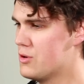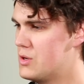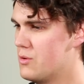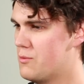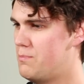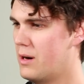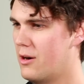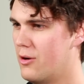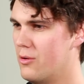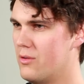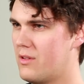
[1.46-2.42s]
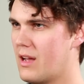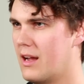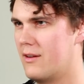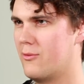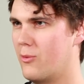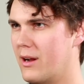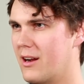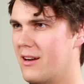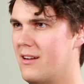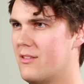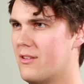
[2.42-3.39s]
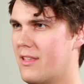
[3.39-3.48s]
where she was posed kind of
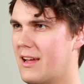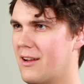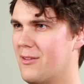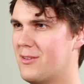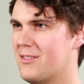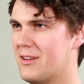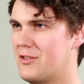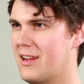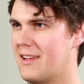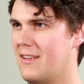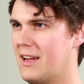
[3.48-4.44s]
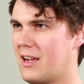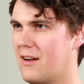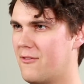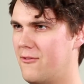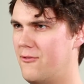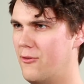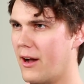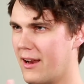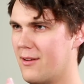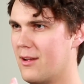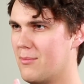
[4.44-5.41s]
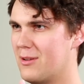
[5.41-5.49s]
weird so that it looked like she had like a foot
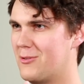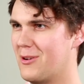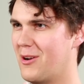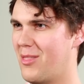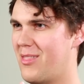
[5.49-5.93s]
in between her